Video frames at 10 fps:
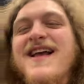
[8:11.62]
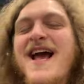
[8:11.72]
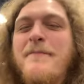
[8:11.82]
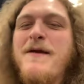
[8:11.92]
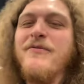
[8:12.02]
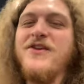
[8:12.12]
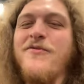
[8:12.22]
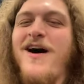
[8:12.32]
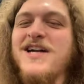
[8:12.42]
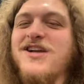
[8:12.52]
Yeah, people
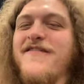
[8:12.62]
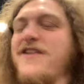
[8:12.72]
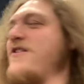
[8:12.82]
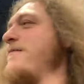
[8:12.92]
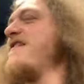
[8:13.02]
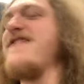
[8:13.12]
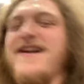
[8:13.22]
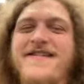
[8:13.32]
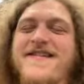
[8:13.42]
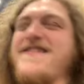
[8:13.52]
do watch on the YouTubes. He
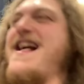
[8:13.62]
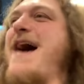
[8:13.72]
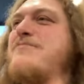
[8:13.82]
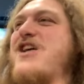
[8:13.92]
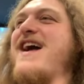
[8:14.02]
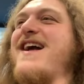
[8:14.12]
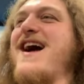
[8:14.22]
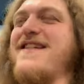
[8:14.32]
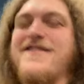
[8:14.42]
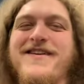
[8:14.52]
said he's a Snapchat
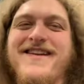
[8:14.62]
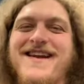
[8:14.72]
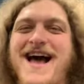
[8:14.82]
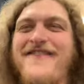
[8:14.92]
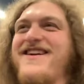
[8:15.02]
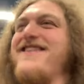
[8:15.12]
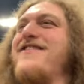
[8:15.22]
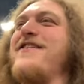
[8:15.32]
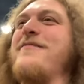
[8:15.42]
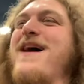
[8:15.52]
guy, so he didn't have any
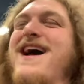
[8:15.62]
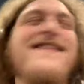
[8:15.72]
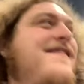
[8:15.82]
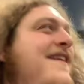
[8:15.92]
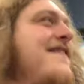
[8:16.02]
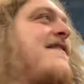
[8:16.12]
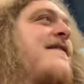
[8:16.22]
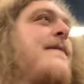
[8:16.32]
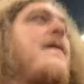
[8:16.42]
YouTube access.